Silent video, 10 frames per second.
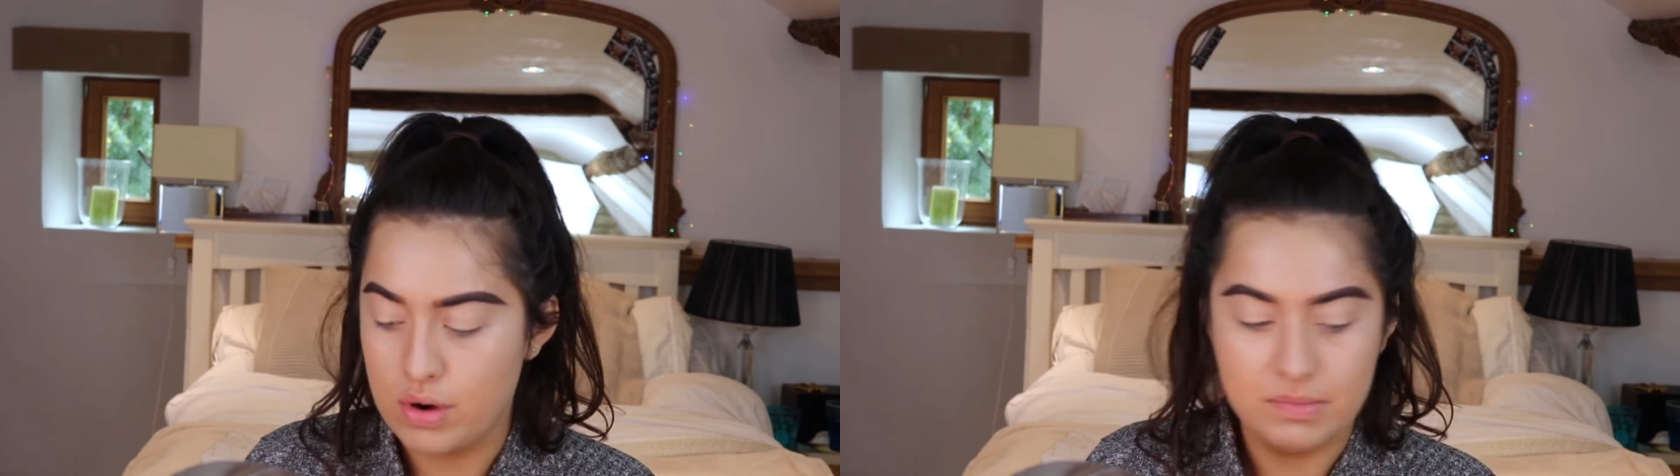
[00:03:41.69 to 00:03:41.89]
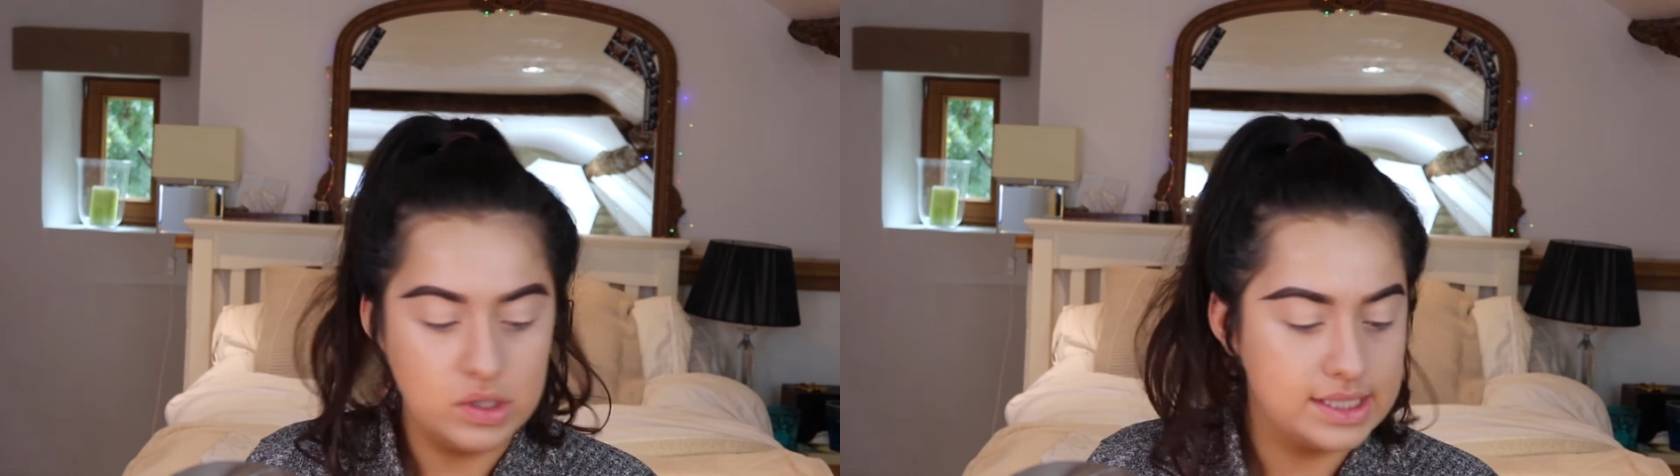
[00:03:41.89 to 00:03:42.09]

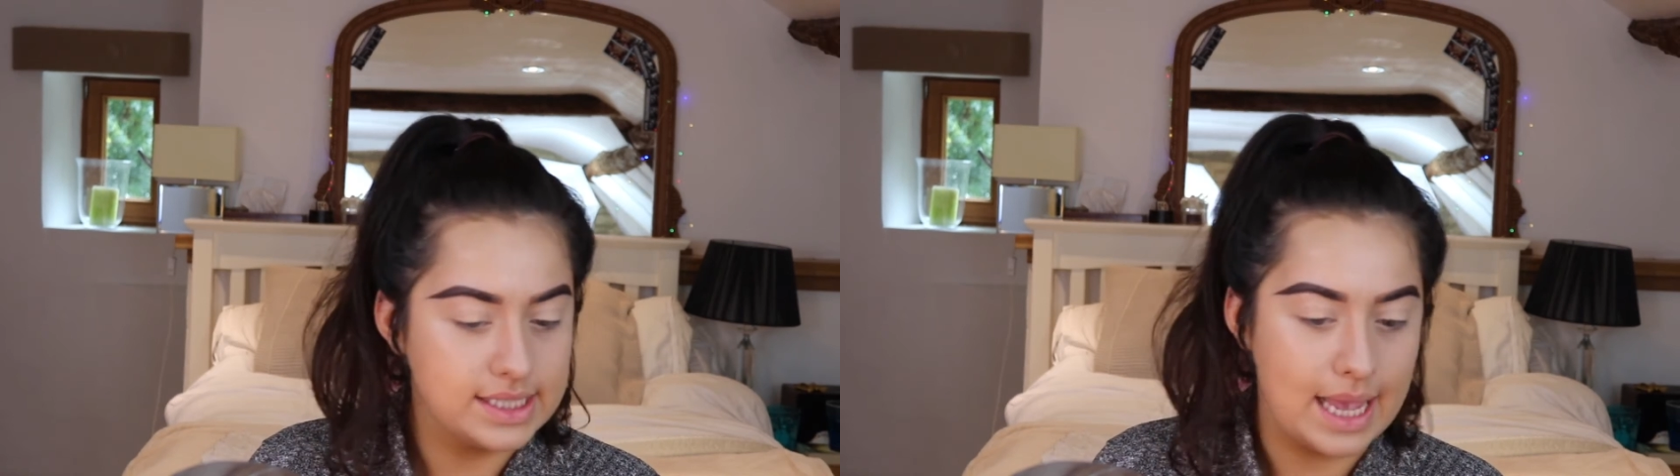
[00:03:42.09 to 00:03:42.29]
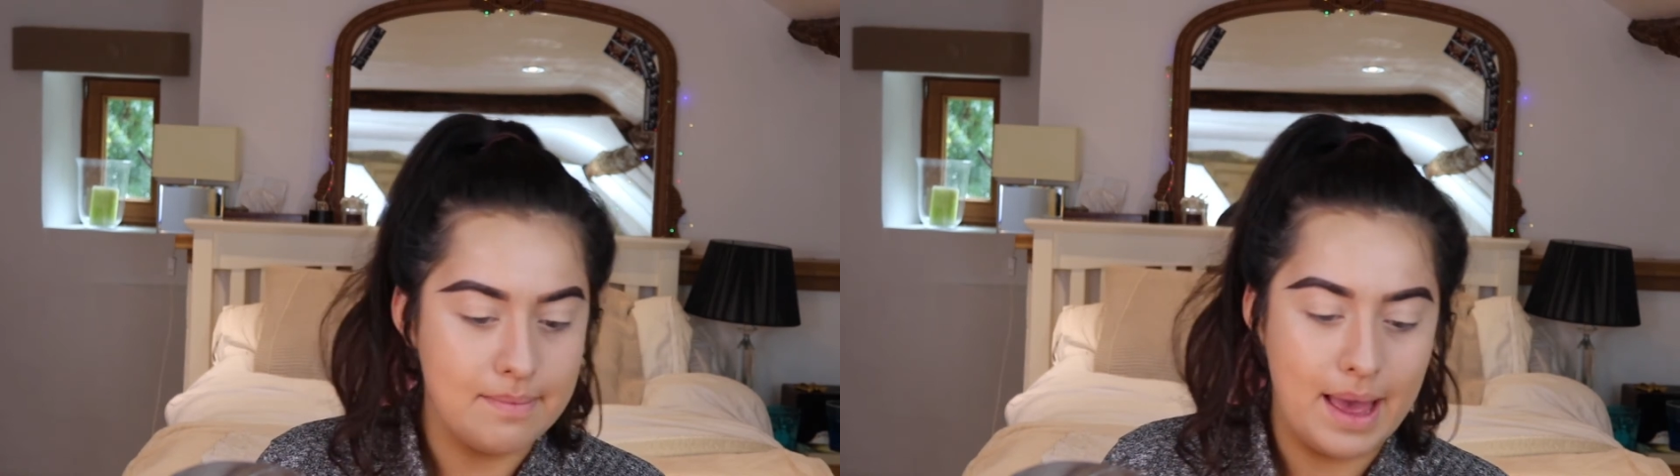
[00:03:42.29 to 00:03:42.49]
Rimmel
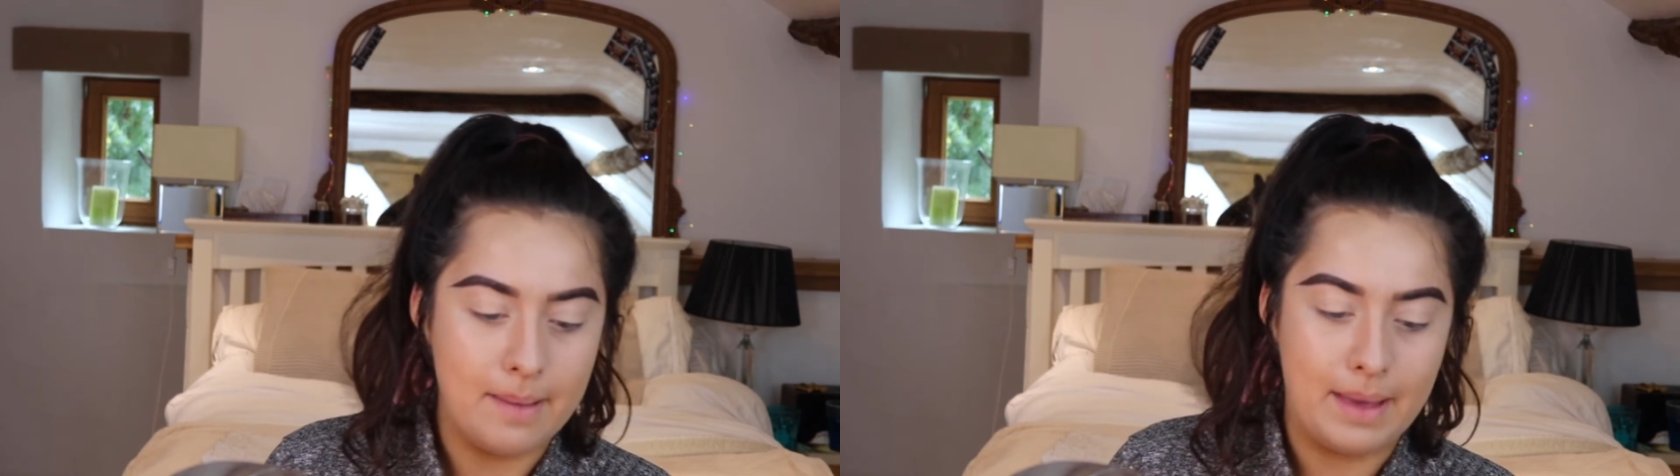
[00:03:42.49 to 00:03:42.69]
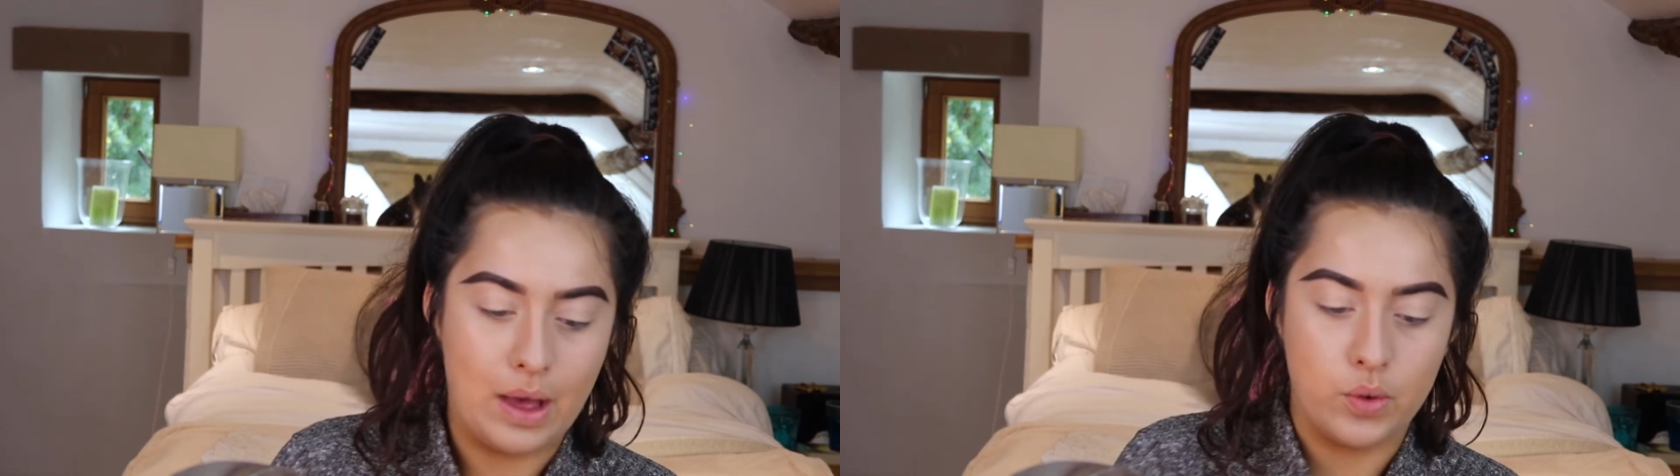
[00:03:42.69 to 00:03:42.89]
Stay
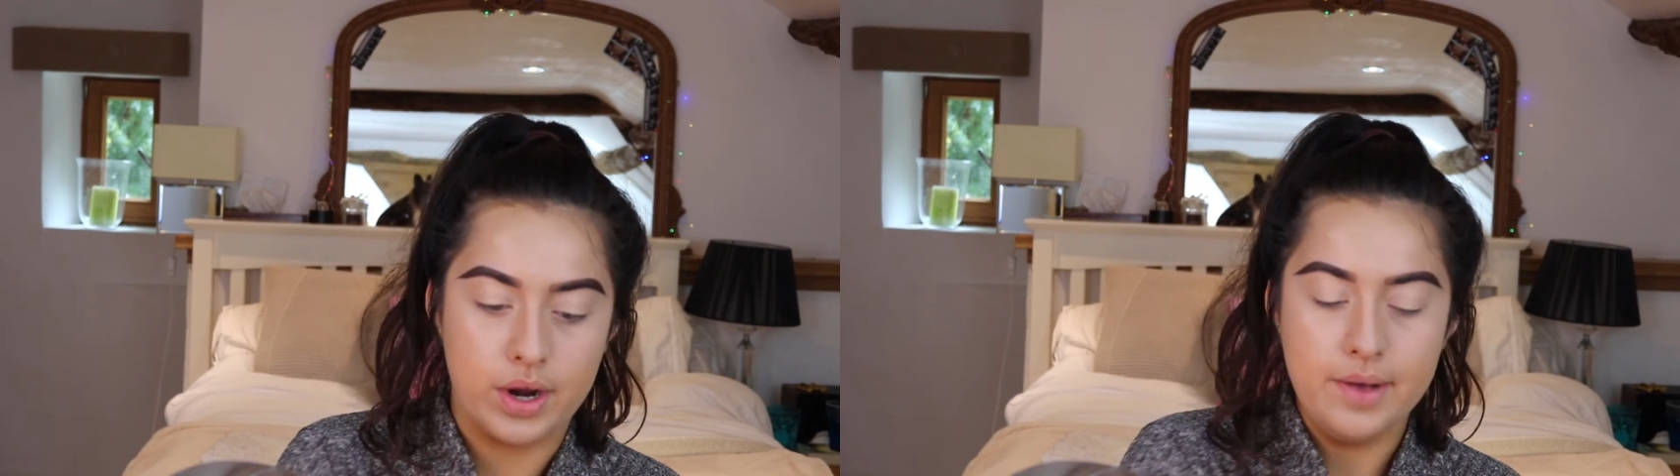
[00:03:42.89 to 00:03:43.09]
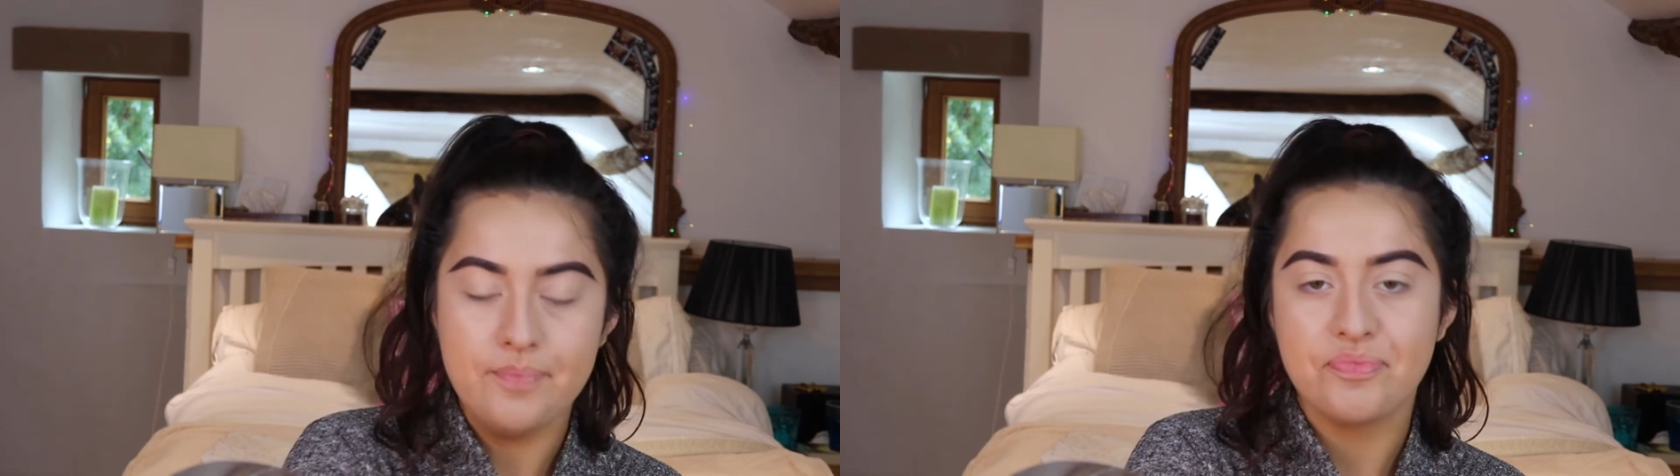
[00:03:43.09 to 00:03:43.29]
Matte
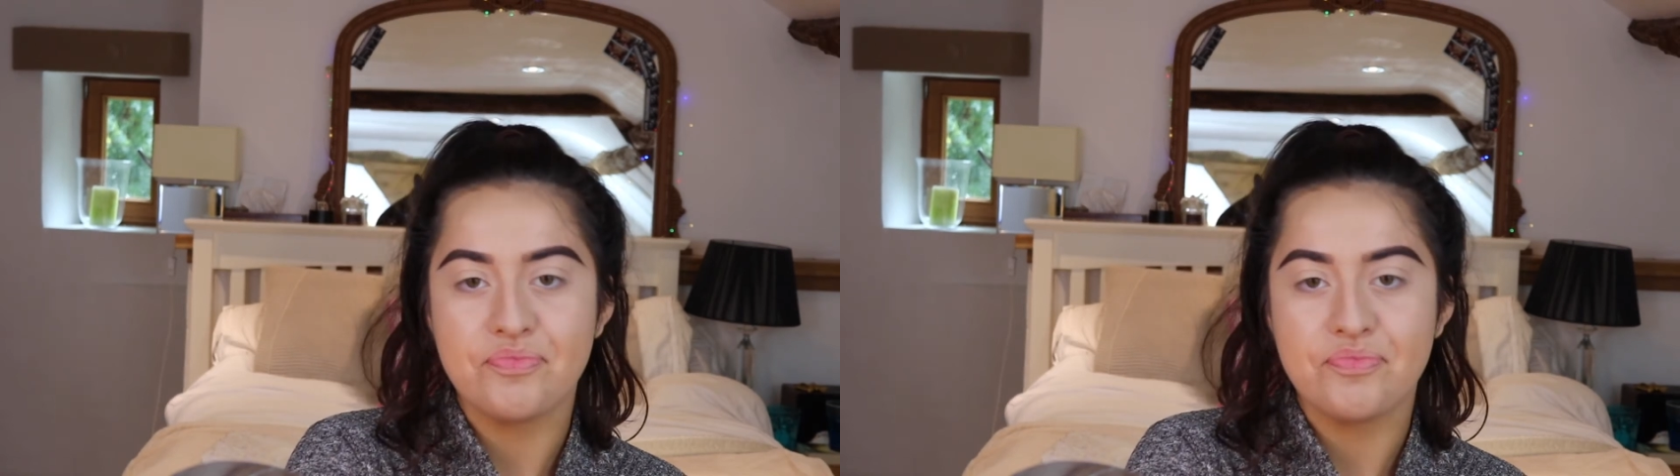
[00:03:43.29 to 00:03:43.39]
Powder